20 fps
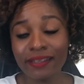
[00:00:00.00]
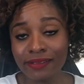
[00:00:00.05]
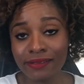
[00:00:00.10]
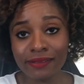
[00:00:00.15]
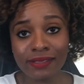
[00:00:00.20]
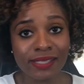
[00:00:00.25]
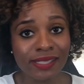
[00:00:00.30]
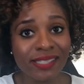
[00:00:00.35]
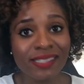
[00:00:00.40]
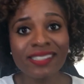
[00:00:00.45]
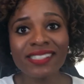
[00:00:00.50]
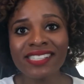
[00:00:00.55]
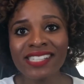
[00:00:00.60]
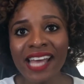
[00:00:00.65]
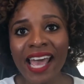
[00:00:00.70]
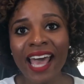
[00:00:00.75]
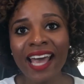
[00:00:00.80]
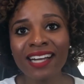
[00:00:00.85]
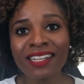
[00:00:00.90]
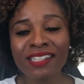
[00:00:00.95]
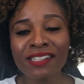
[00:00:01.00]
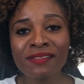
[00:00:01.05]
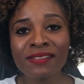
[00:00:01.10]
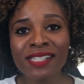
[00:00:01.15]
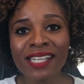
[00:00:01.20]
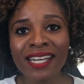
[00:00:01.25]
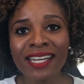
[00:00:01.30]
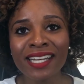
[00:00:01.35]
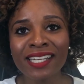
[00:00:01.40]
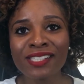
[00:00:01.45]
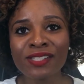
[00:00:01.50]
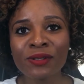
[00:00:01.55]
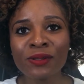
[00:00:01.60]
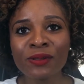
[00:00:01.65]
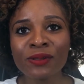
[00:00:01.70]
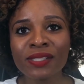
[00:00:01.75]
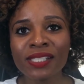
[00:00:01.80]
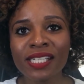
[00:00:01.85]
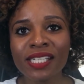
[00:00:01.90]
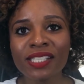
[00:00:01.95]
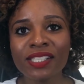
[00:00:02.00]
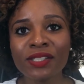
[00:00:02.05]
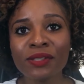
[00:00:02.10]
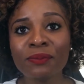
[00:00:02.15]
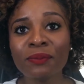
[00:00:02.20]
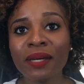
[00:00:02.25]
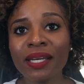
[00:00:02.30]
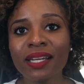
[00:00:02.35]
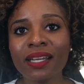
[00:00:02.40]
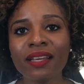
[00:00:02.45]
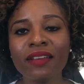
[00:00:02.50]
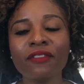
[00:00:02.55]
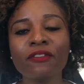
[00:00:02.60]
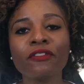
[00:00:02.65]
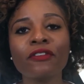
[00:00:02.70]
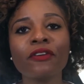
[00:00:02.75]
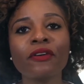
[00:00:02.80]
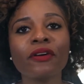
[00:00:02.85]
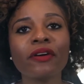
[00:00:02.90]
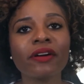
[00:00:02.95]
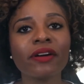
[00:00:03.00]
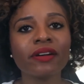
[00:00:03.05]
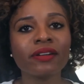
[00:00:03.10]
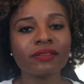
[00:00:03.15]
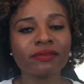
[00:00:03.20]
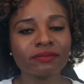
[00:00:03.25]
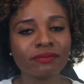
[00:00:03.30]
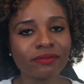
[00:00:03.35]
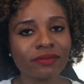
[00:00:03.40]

still an active Sunday school teacher, meaning for